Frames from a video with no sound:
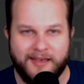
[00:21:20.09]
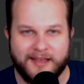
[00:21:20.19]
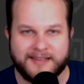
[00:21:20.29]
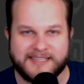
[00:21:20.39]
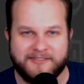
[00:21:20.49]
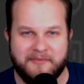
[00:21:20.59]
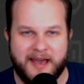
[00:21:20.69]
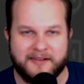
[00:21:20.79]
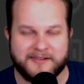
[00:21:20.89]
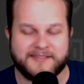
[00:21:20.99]
It doesn't even
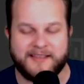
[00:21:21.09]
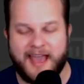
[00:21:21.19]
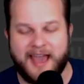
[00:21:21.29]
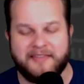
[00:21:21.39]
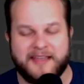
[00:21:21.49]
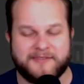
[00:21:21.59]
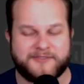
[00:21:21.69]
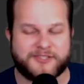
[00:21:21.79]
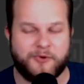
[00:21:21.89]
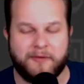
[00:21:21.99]
matter. It's like, yeah, they
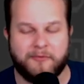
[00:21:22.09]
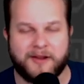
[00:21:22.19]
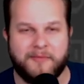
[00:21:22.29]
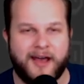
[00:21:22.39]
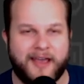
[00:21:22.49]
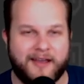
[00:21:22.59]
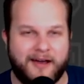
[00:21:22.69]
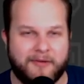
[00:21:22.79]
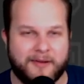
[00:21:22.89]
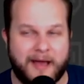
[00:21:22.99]
destroyed one of my
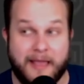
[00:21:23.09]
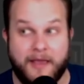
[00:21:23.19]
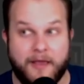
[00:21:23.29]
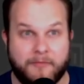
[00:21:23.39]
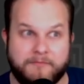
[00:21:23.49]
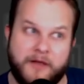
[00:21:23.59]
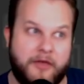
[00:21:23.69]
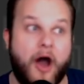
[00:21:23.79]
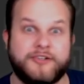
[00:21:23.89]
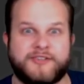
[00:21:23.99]

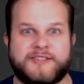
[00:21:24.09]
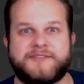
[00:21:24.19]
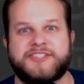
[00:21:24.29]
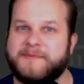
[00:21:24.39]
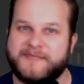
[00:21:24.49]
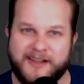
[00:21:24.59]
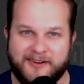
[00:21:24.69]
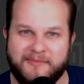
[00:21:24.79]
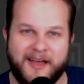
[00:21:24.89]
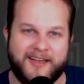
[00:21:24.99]
hundreds of ships that are
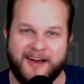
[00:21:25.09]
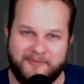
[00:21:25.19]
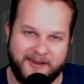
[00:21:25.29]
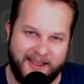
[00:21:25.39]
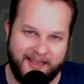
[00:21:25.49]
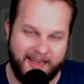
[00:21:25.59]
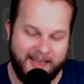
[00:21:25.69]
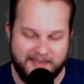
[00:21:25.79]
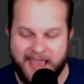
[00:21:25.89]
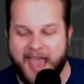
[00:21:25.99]
in my company.
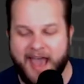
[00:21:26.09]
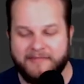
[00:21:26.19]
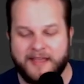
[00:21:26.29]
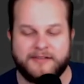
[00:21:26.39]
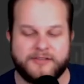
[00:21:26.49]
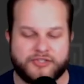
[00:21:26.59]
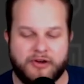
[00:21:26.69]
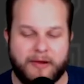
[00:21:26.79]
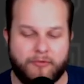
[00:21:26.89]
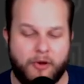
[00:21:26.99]
Yeah, they
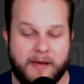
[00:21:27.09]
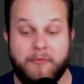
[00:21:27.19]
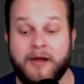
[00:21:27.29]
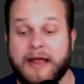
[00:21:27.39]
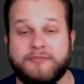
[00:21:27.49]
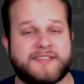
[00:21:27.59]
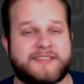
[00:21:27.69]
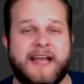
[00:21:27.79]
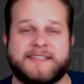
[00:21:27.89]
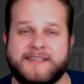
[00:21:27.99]
destroyed my robot. One I was
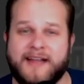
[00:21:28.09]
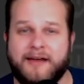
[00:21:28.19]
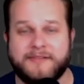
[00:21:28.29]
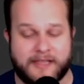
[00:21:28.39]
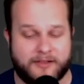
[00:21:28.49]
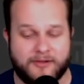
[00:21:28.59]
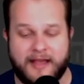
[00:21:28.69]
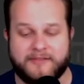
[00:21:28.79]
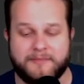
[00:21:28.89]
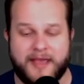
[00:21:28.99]
just testing out. It's like, clearly I
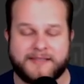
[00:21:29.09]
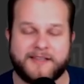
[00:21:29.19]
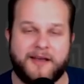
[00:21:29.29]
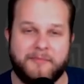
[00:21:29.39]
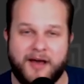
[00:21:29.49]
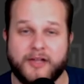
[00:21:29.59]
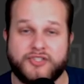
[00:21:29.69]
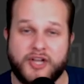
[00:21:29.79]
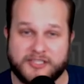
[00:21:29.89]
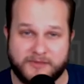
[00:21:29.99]
have to make some
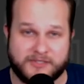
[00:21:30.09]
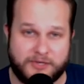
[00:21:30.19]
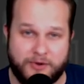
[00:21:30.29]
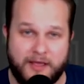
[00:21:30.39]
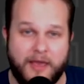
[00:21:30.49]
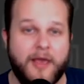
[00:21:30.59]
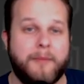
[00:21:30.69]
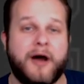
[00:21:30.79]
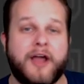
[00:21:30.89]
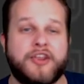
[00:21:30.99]
adjustments to it.
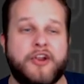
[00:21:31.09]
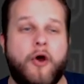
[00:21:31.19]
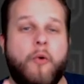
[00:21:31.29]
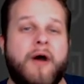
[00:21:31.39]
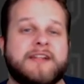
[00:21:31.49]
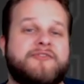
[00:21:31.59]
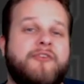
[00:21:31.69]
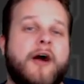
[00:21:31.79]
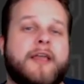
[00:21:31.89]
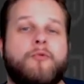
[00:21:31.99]
But you know what's
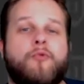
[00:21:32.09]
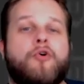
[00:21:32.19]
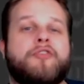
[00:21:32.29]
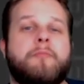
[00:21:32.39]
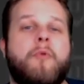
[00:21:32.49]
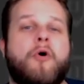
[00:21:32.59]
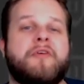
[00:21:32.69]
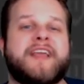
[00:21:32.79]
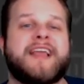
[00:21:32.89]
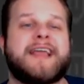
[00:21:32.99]
fucking worth
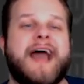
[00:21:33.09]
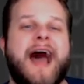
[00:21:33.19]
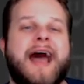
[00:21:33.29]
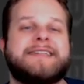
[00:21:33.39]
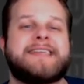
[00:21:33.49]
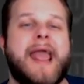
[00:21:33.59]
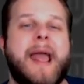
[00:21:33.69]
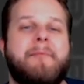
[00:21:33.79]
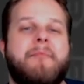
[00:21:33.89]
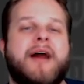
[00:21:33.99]
more than
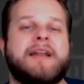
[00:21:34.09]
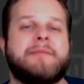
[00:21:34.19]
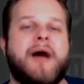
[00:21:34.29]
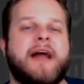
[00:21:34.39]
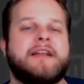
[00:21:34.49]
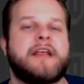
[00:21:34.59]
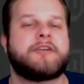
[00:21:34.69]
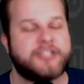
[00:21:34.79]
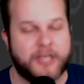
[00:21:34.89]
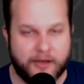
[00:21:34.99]
goddamn money, my dear?
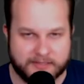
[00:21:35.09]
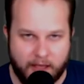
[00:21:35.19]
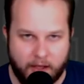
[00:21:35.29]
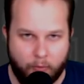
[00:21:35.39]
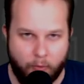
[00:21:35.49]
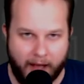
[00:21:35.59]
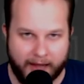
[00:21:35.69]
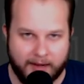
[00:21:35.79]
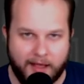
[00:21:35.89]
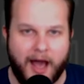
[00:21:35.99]
And she goes,
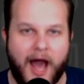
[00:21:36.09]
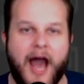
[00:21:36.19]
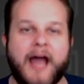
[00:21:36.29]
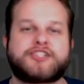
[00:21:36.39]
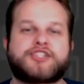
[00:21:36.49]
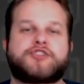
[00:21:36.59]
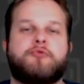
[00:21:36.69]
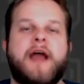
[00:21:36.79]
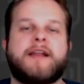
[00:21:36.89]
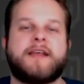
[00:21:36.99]
what? Hot,
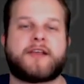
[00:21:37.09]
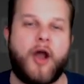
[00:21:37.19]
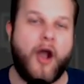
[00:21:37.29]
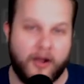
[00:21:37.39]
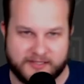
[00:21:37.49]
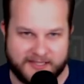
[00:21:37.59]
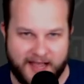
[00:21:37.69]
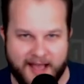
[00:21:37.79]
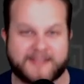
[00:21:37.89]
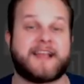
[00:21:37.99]
sweaty car
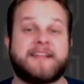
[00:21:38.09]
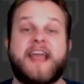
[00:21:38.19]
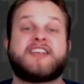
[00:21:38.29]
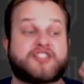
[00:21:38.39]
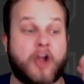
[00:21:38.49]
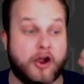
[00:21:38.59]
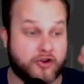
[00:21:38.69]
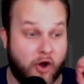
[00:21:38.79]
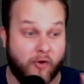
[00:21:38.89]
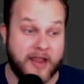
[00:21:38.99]
sex. And they start
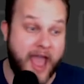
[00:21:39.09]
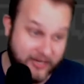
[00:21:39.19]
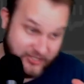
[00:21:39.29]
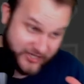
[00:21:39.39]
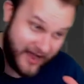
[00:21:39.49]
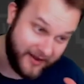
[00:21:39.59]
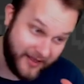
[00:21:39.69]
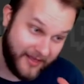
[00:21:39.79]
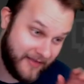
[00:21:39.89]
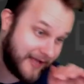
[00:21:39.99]
going at it, Chad.
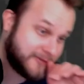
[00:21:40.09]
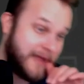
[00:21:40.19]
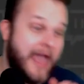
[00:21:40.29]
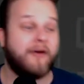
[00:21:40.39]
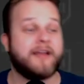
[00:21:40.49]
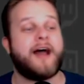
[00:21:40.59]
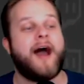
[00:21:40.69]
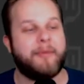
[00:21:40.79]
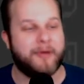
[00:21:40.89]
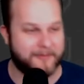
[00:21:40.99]
That's what Elliot Hobb.